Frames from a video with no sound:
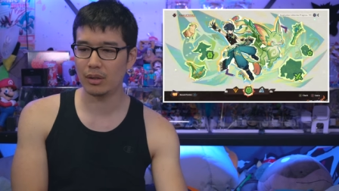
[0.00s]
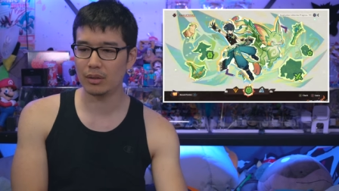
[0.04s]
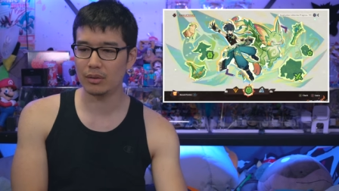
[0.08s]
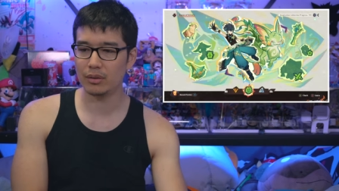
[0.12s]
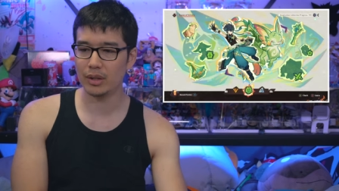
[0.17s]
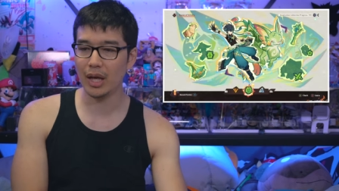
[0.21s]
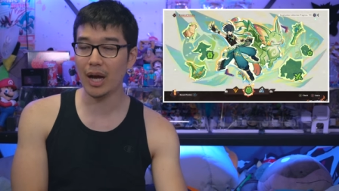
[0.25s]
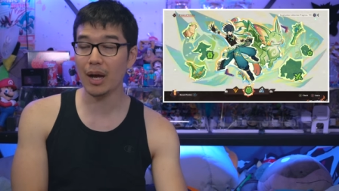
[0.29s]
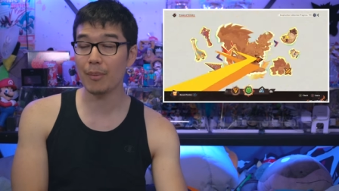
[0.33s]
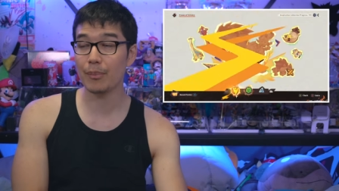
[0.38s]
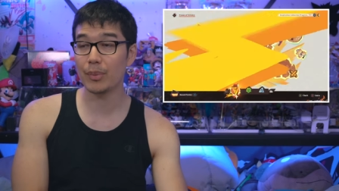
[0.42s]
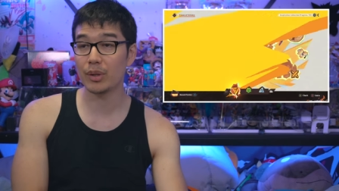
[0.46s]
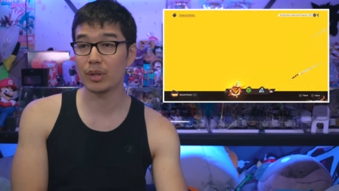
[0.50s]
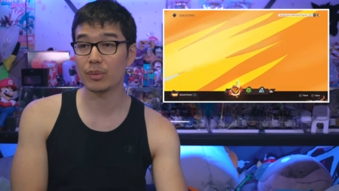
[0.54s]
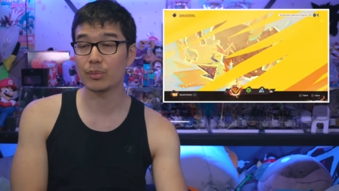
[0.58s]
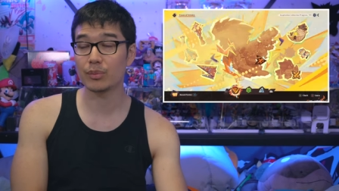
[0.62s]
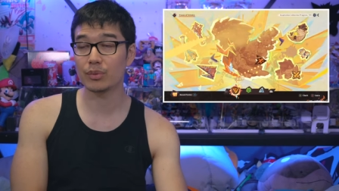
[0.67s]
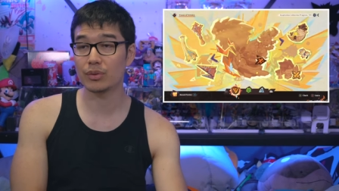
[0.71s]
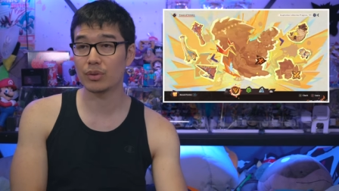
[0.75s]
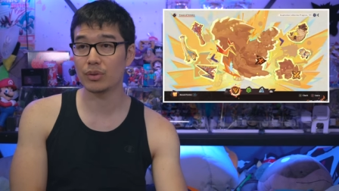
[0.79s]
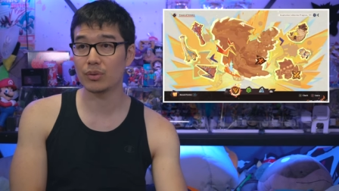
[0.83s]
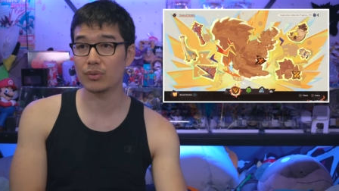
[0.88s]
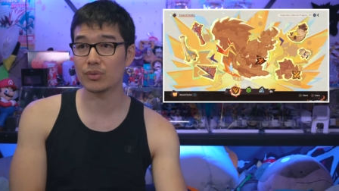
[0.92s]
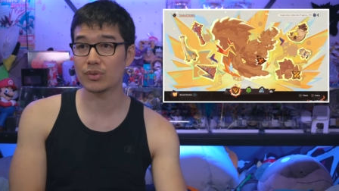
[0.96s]
not being able
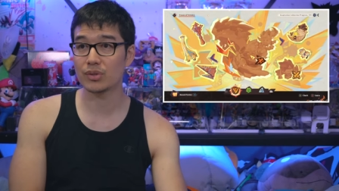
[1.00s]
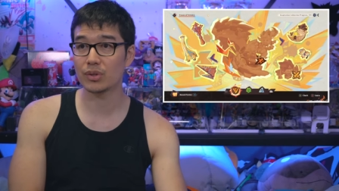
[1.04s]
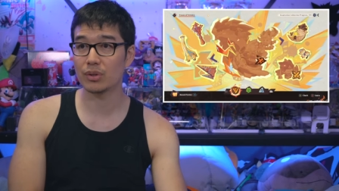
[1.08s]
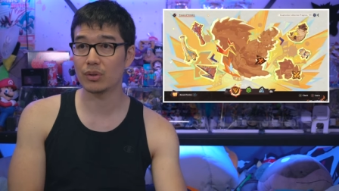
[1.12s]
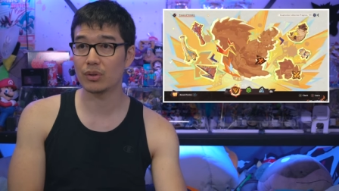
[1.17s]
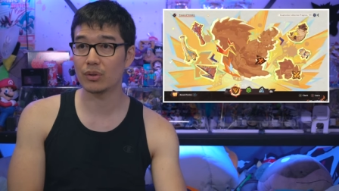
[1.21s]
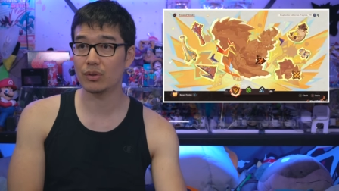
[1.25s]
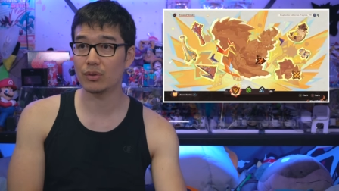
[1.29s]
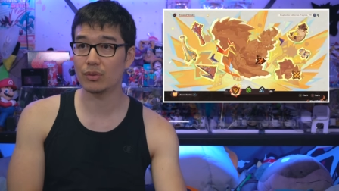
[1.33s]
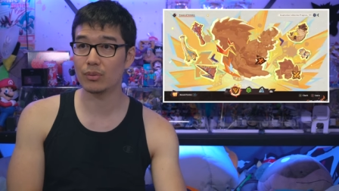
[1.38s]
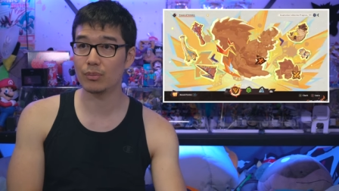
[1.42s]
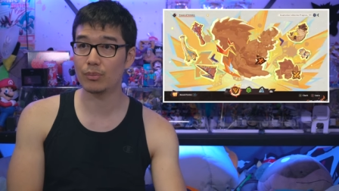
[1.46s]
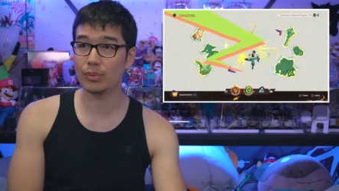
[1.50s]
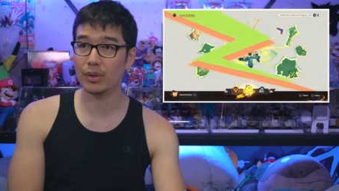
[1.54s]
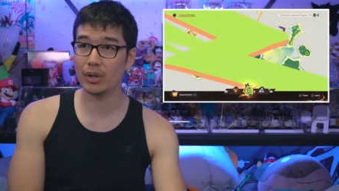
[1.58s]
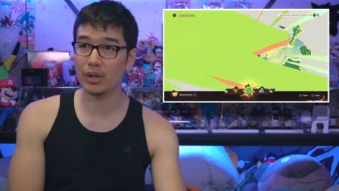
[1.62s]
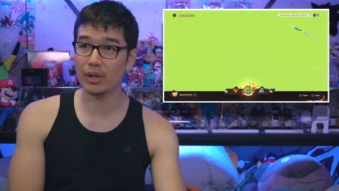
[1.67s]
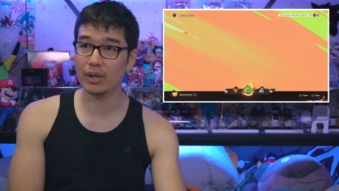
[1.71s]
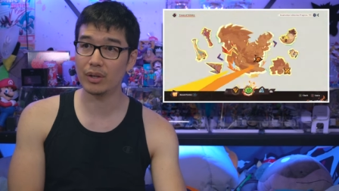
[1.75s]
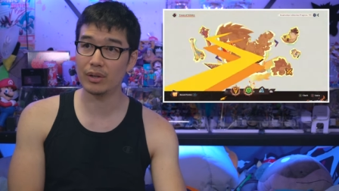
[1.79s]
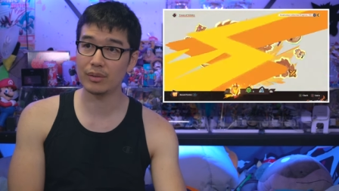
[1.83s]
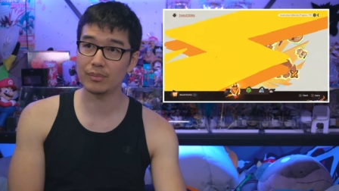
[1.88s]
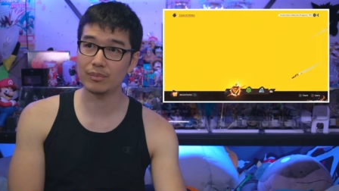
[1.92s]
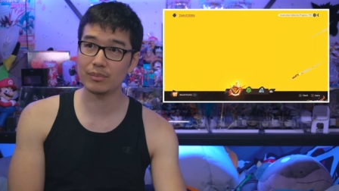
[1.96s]
to do so,
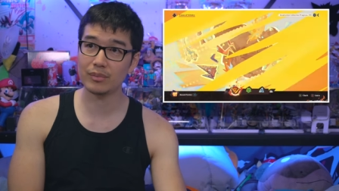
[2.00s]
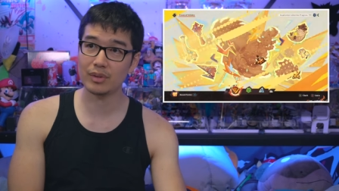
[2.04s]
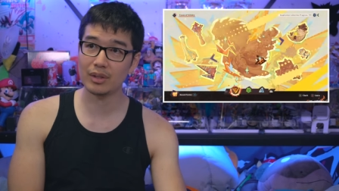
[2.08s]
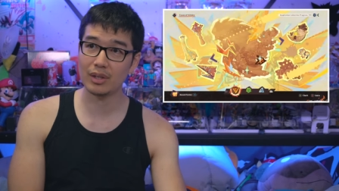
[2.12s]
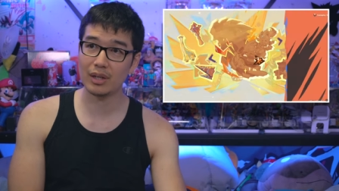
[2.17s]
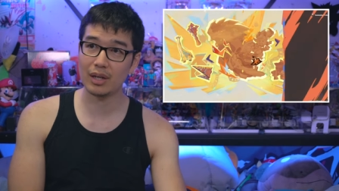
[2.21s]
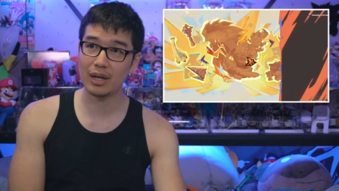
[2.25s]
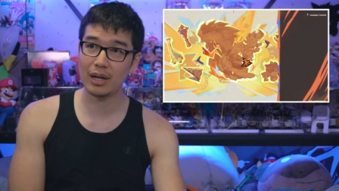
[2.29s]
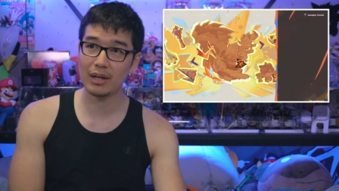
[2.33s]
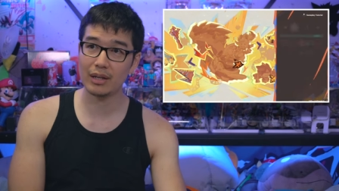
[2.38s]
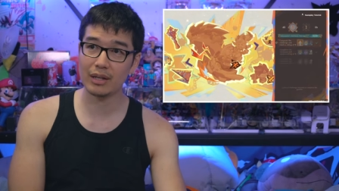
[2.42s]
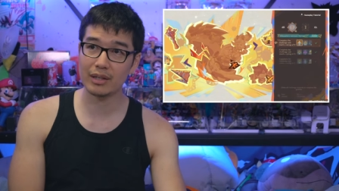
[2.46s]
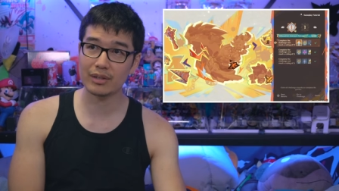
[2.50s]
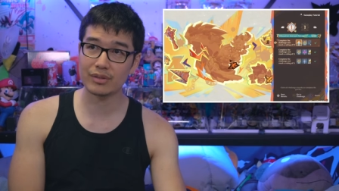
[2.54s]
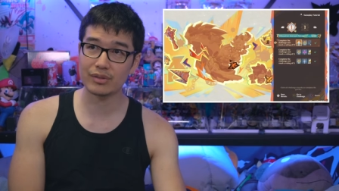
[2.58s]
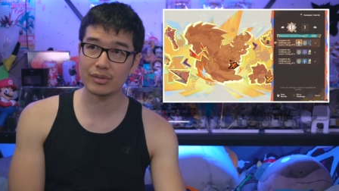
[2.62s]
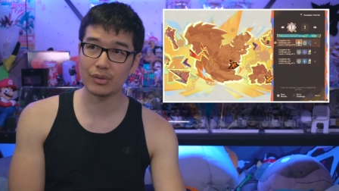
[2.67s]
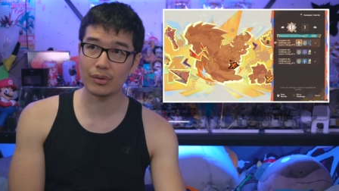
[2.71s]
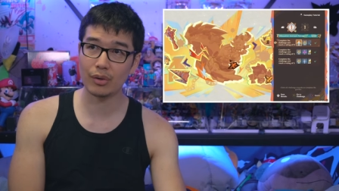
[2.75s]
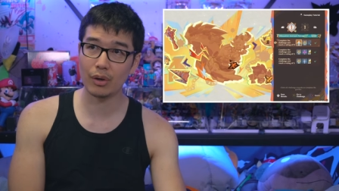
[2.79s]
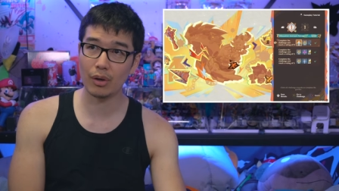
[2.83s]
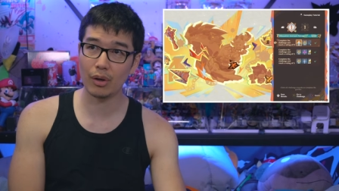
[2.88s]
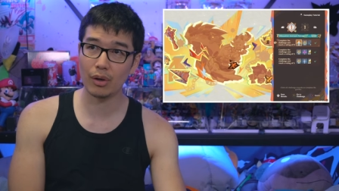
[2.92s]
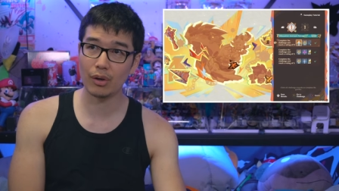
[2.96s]
but uh, I guess
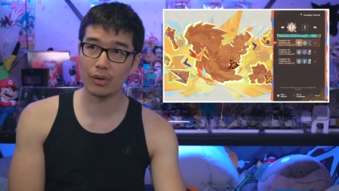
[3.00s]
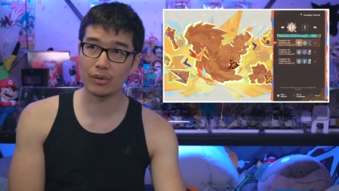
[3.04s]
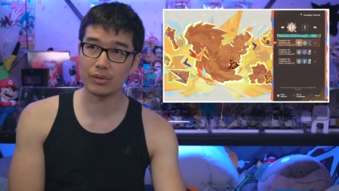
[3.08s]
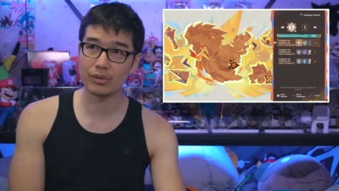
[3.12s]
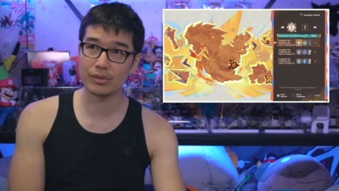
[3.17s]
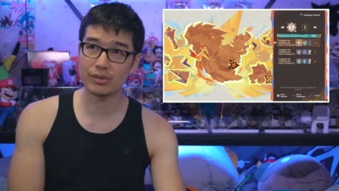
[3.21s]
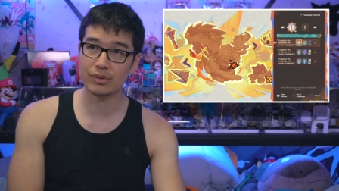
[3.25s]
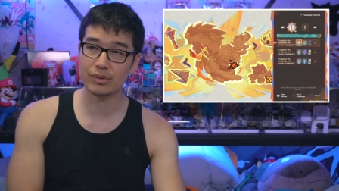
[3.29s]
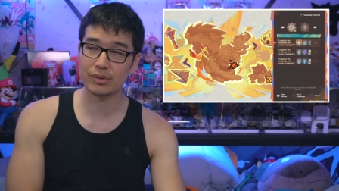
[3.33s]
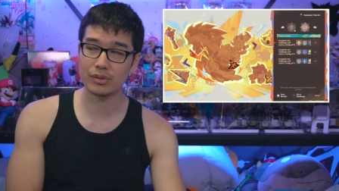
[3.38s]
there are